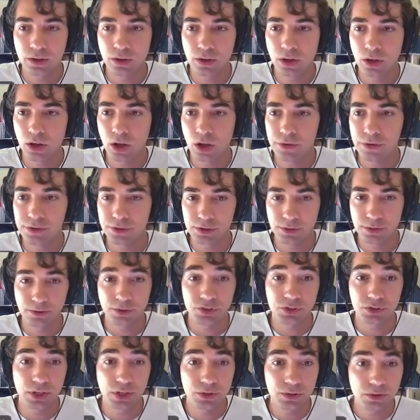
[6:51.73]
of the
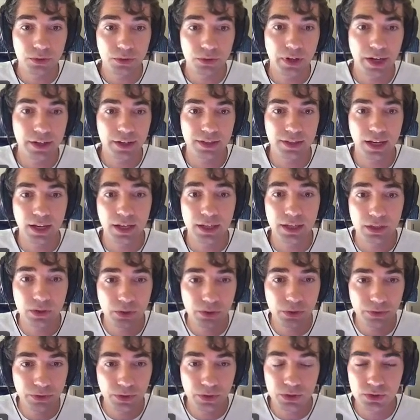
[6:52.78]
subfunctions that do query xi, and all
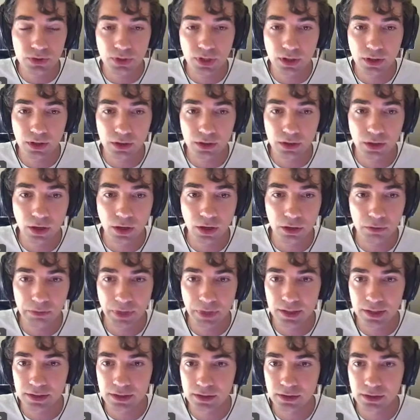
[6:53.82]
of those are
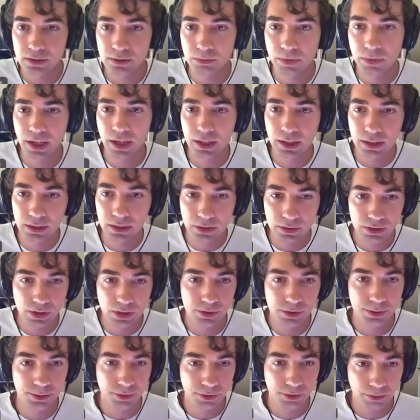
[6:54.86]
bits by
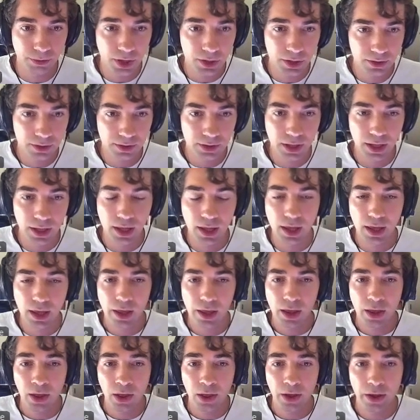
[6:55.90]
assumption of the model,
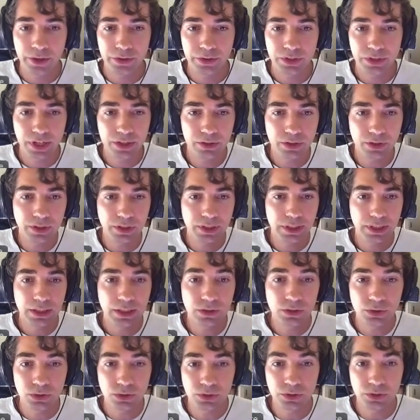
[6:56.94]
and so that's only
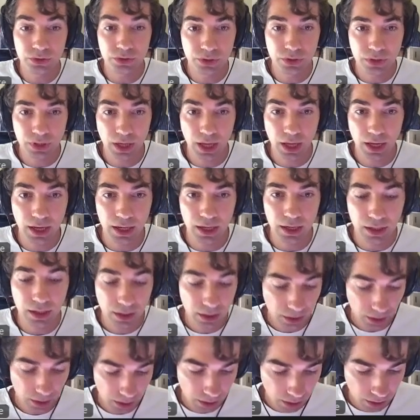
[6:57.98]
2 to the k,
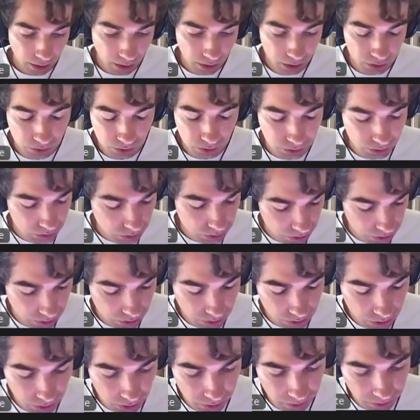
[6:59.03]
2 to the
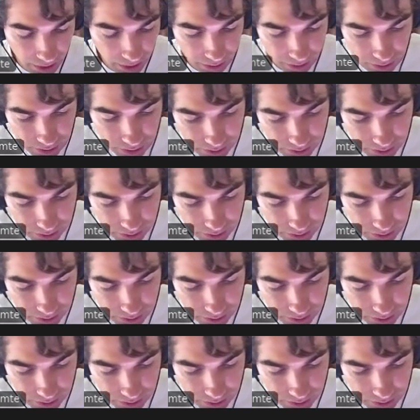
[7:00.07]
q values.